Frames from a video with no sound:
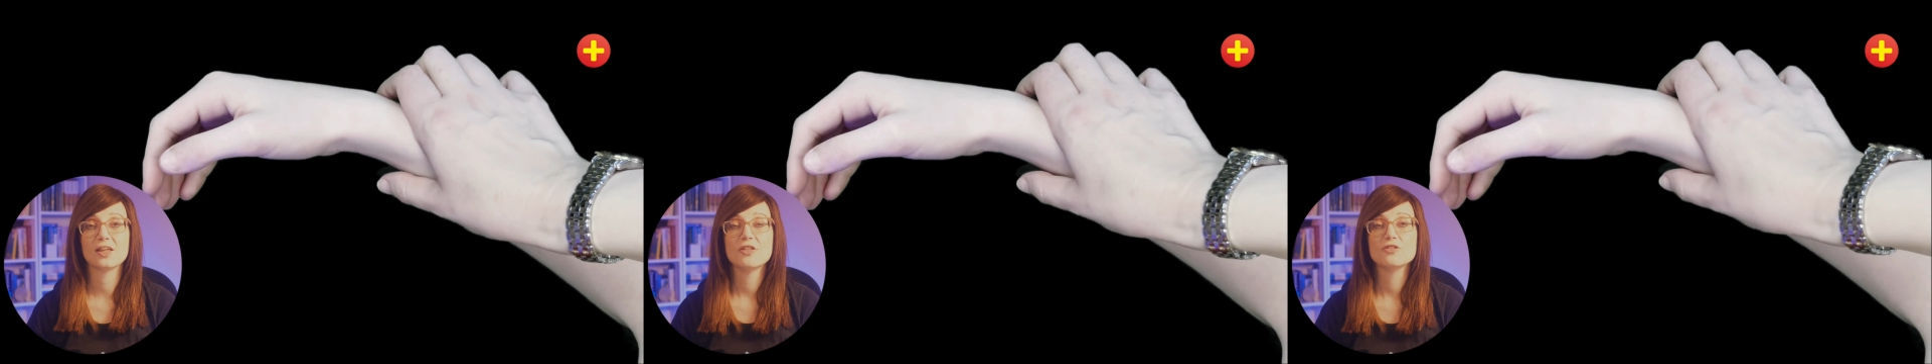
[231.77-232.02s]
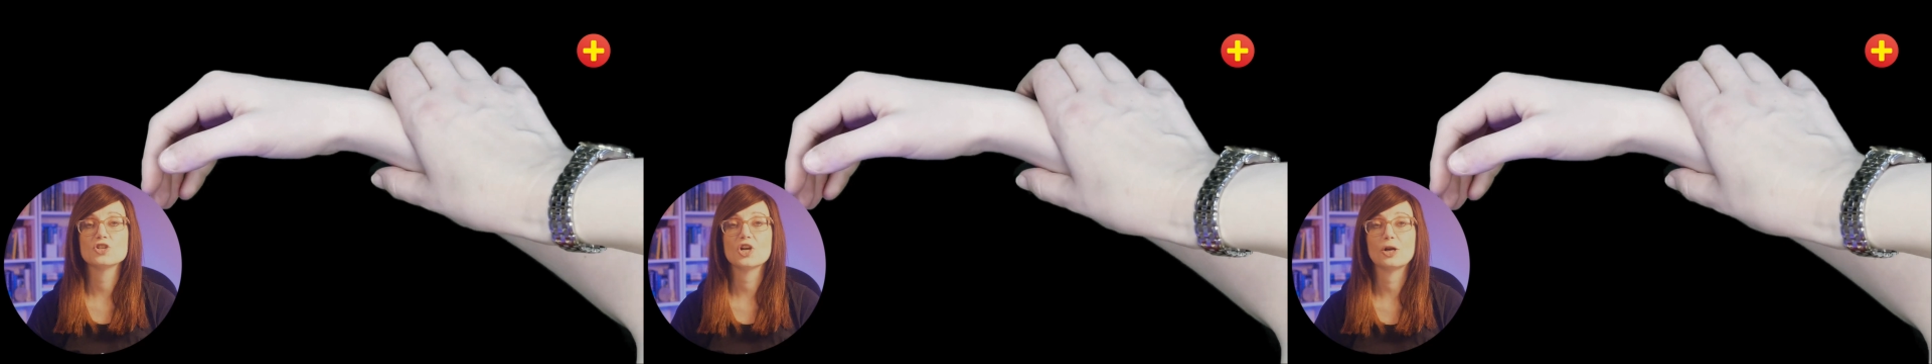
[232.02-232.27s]

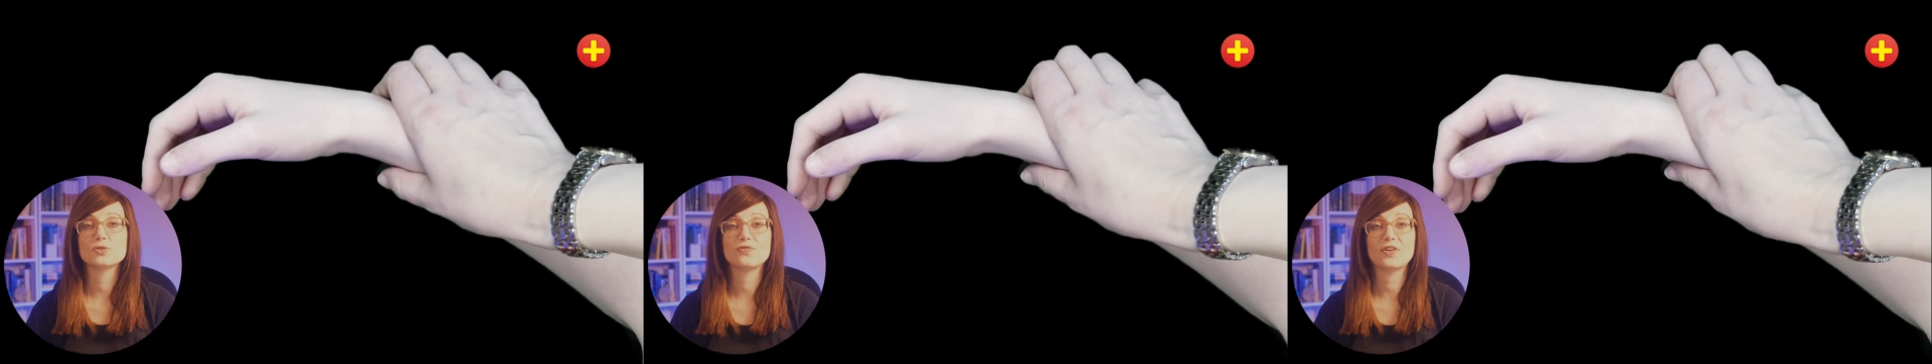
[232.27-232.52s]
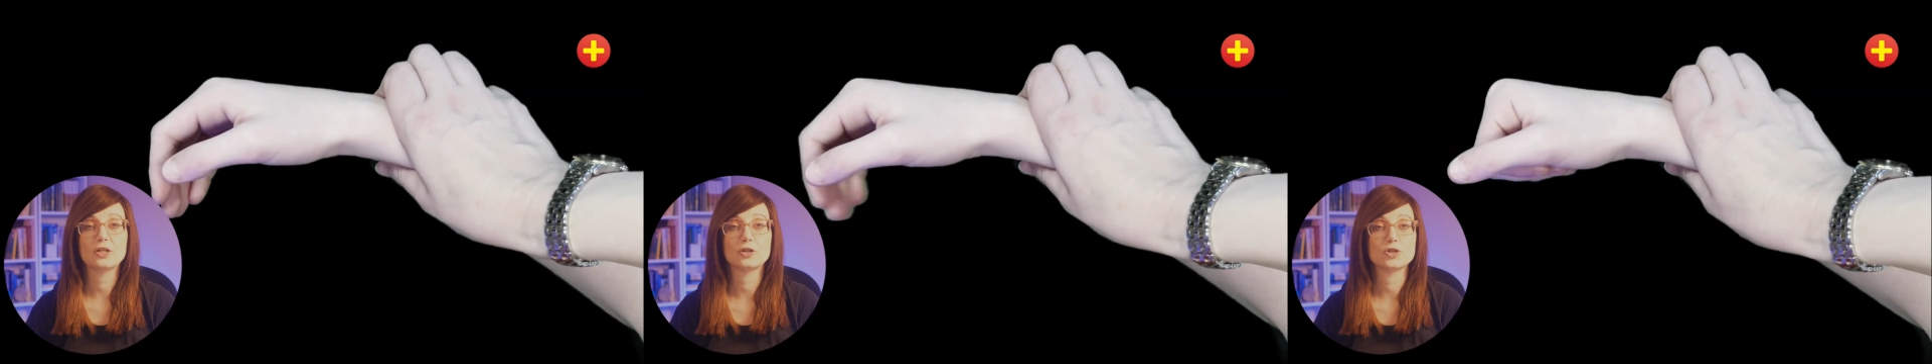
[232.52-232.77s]
the child's
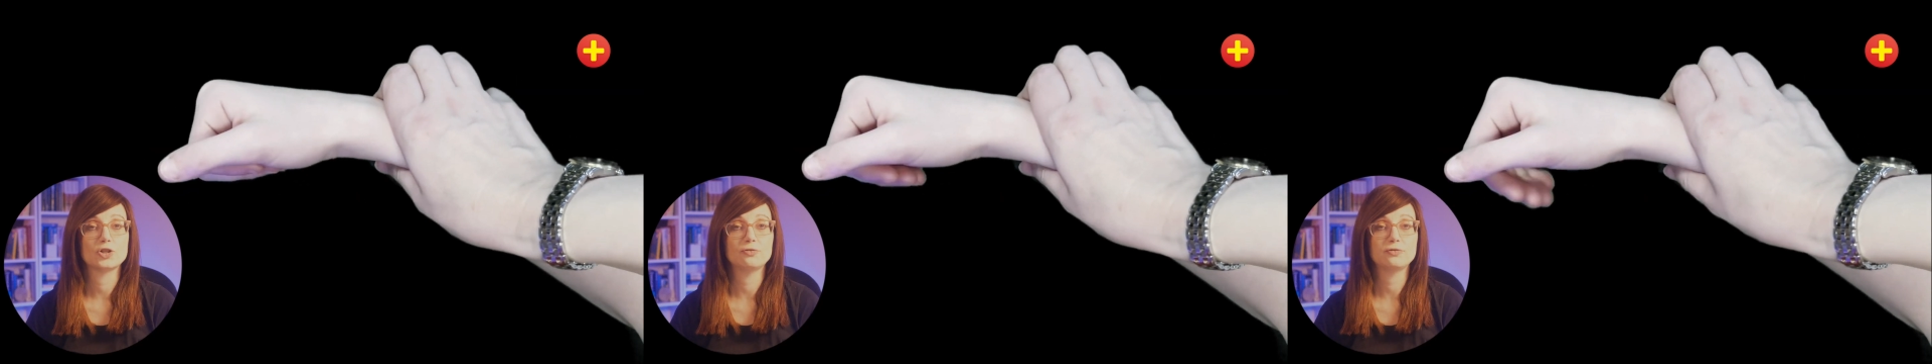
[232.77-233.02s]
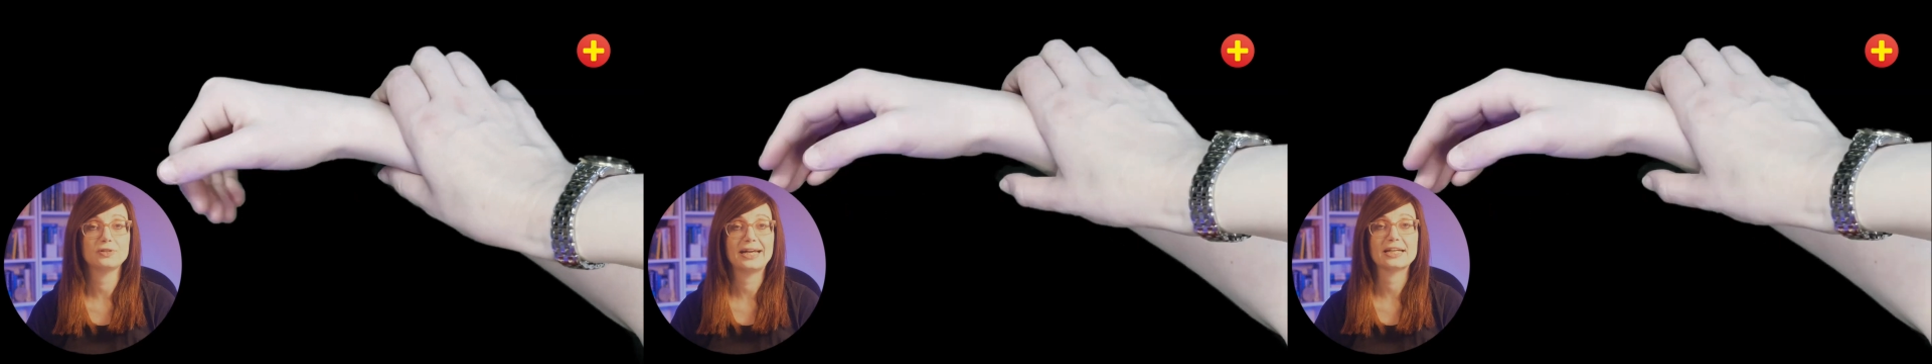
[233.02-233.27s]
finger should
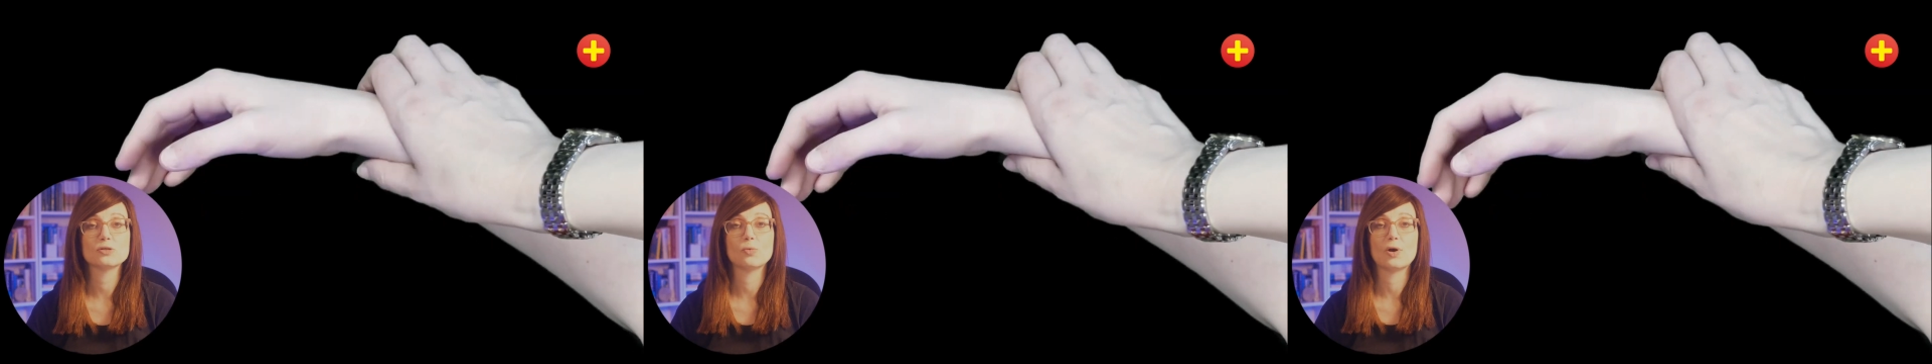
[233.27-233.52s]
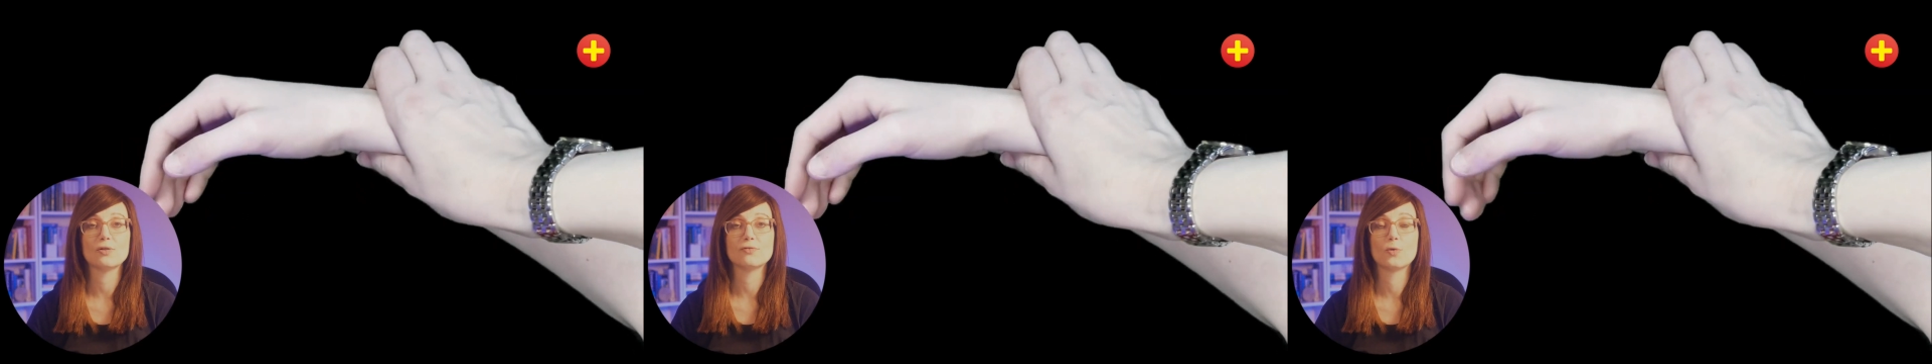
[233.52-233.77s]
flex
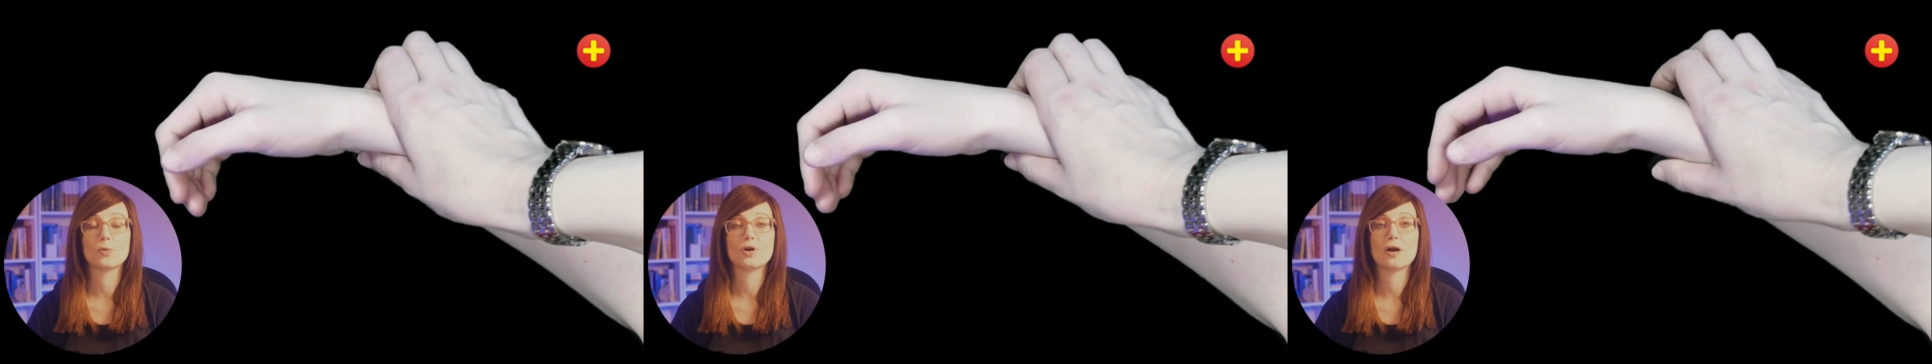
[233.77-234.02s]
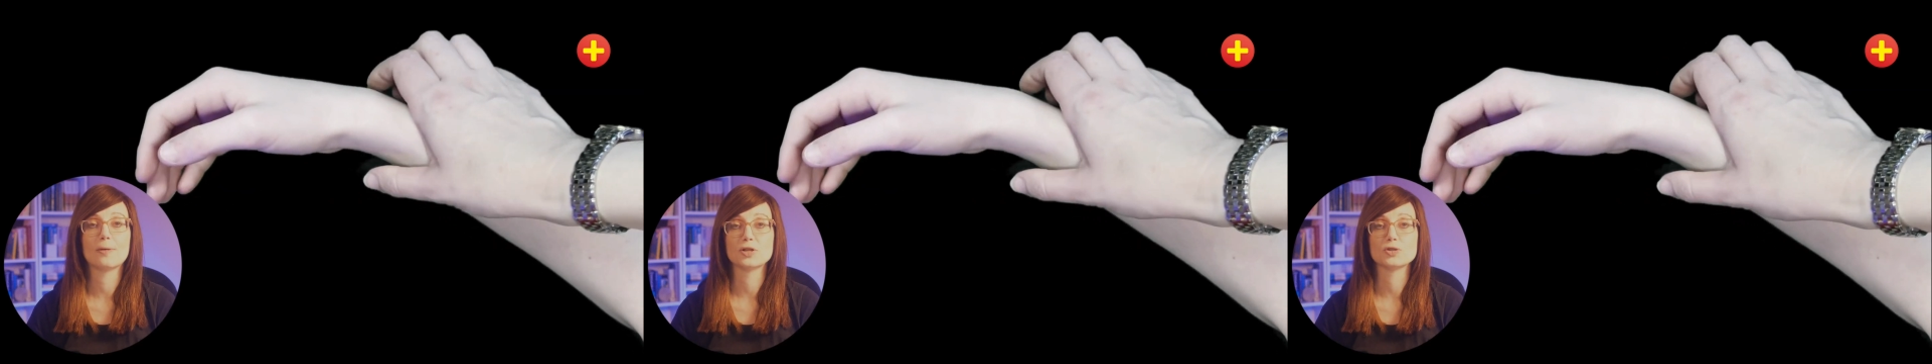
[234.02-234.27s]
while the
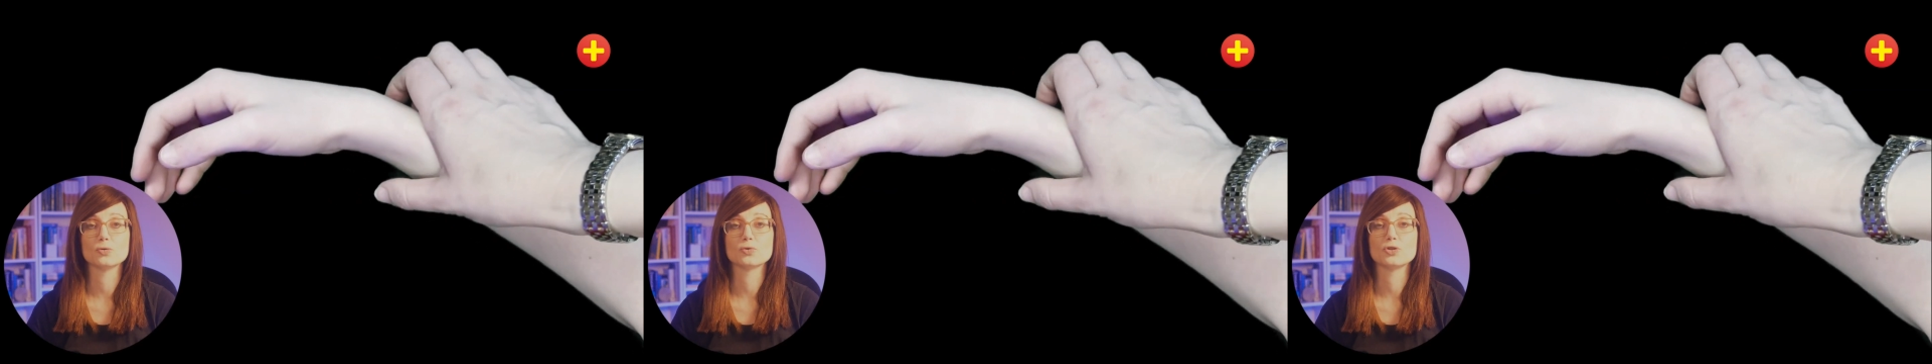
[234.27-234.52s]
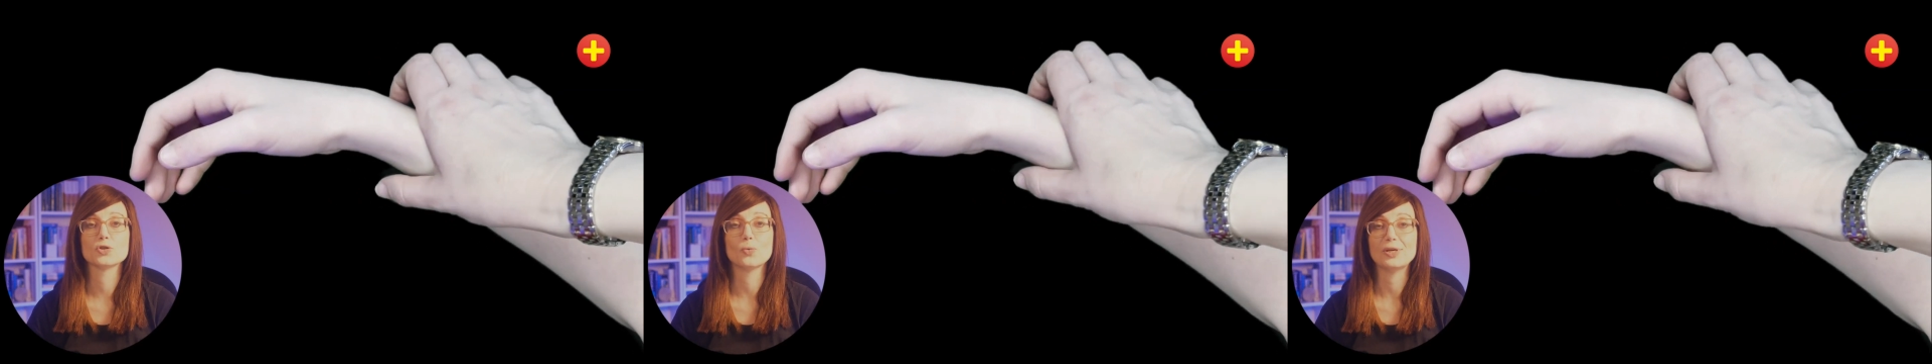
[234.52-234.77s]
forearm muscles
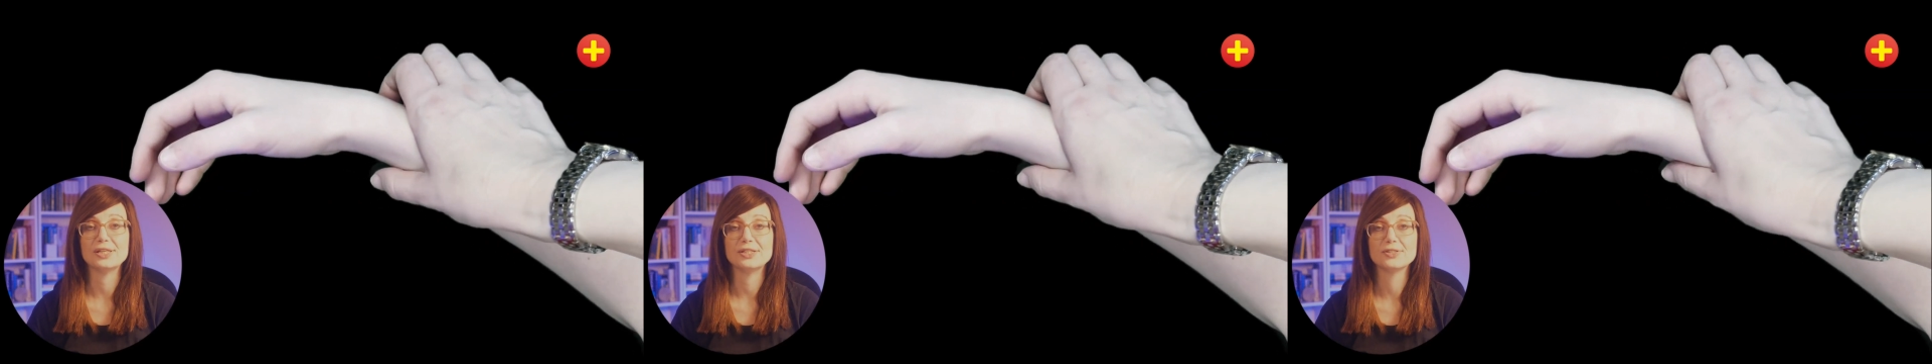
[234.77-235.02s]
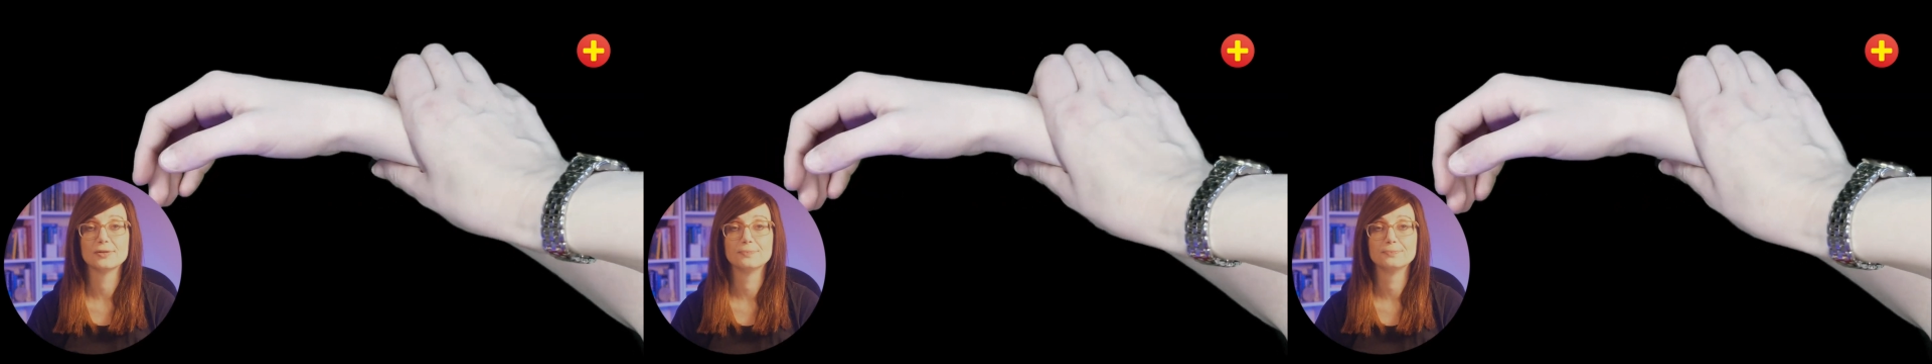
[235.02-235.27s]
are
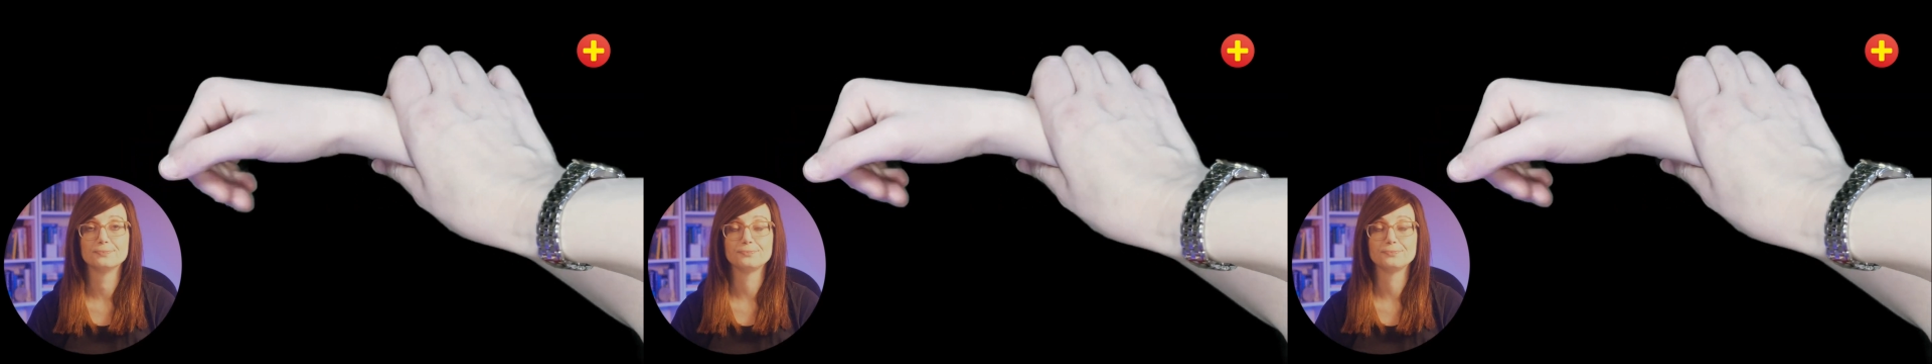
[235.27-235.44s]
squeezed.